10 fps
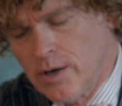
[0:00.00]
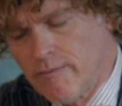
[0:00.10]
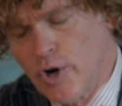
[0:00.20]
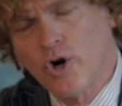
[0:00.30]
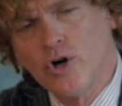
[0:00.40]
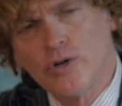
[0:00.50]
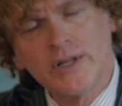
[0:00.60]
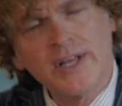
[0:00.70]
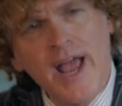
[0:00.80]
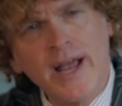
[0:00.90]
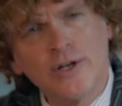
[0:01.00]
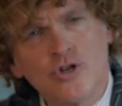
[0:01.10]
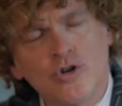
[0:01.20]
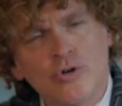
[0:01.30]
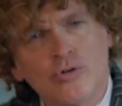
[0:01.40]
Have you heard that the
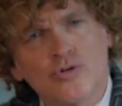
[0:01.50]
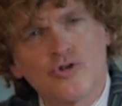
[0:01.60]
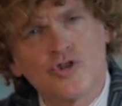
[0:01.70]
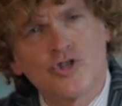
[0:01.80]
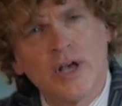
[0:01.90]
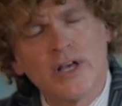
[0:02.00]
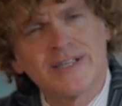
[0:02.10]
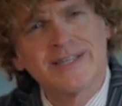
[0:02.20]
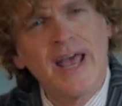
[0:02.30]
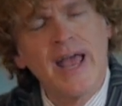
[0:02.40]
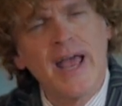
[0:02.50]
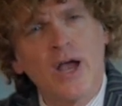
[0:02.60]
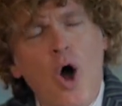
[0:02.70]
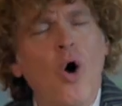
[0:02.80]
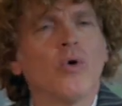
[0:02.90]
angels say
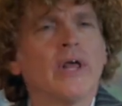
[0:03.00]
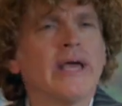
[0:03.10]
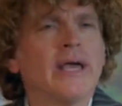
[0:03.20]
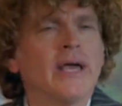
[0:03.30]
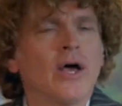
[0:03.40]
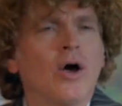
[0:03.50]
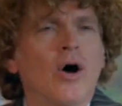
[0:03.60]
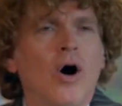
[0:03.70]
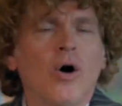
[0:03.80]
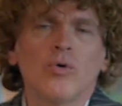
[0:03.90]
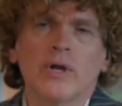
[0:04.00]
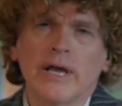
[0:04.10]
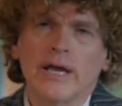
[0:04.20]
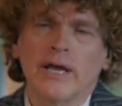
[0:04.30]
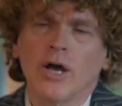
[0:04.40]
holy,
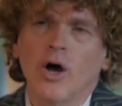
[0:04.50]
holy,